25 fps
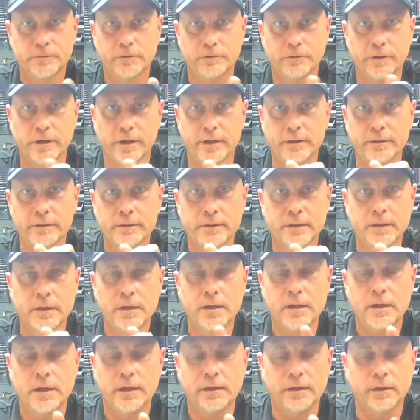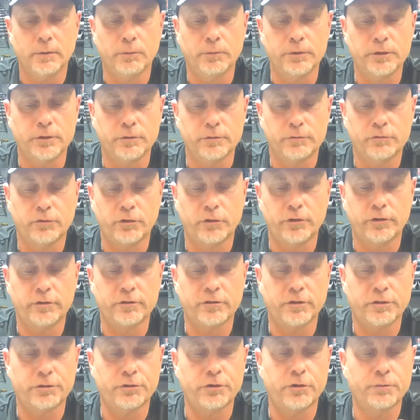Okay? And then when you turn
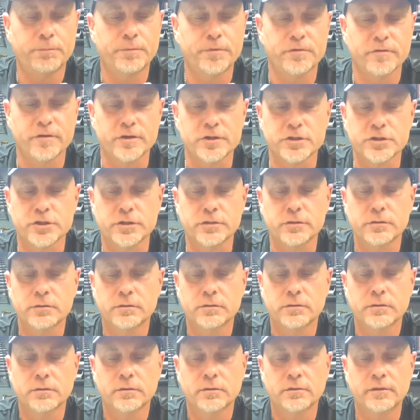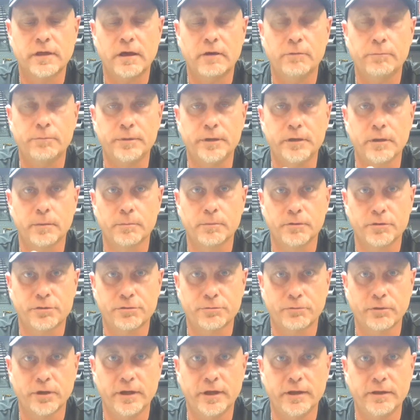it to 3rd position, that would be number
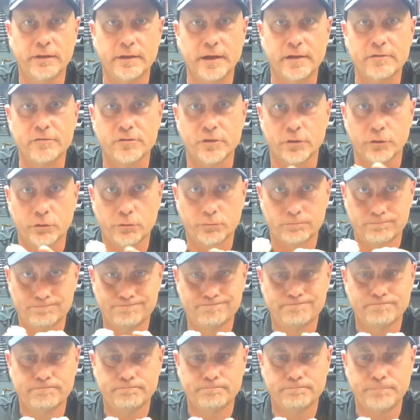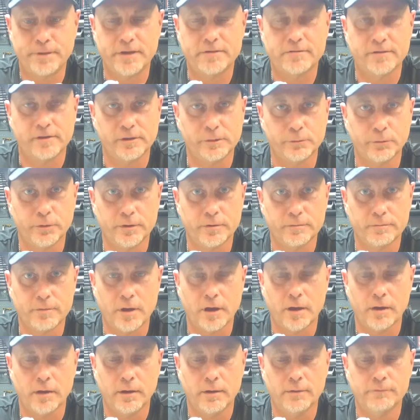3, and that's your basically what
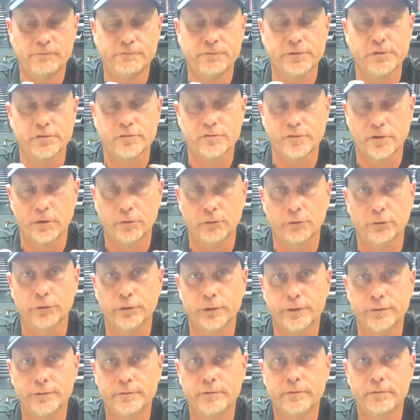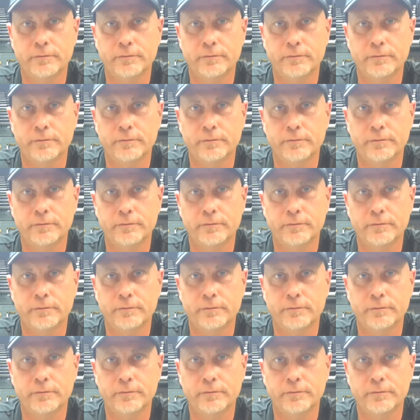for your solenoid.